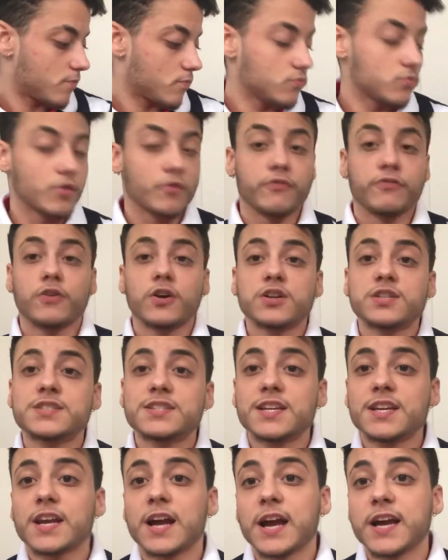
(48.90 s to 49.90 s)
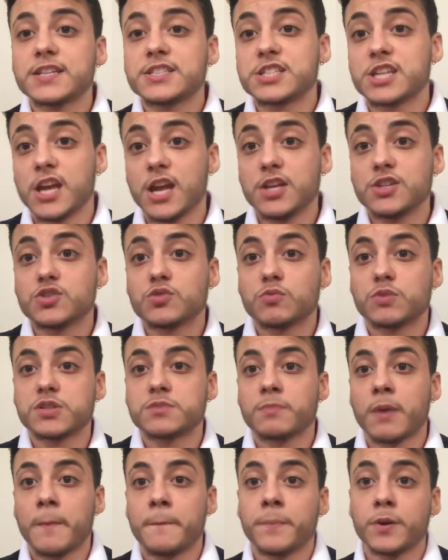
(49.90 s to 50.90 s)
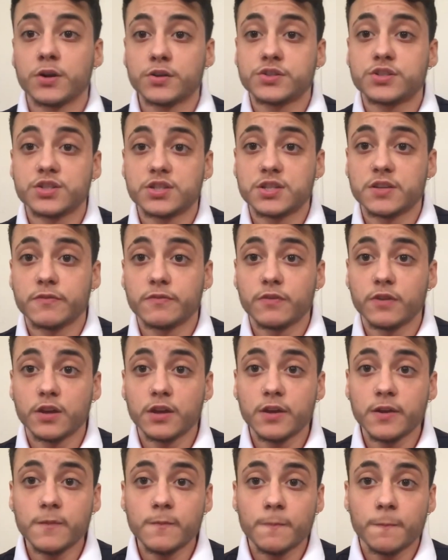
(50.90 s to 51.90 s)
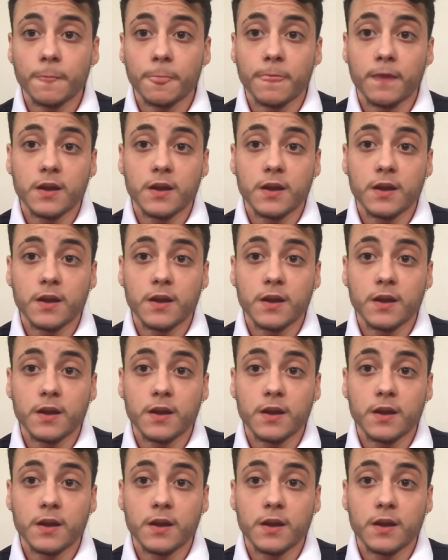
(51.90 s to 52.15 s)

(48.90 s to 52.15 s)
The first thing I changed was my birth certificate.